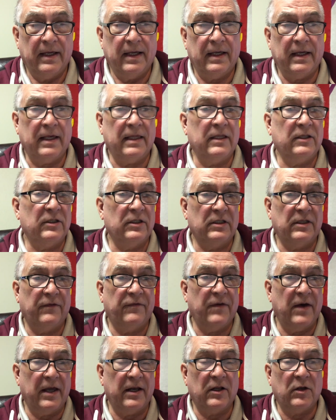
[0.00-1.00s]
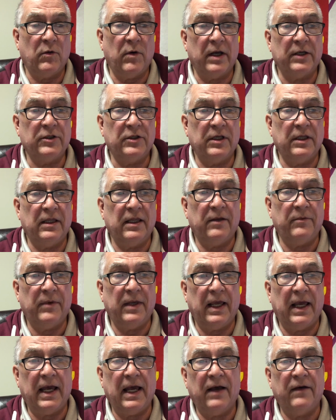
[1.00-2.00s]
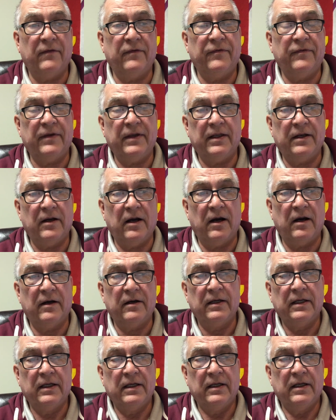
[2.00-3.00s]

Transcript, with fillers: Again, this is the final question that we have in our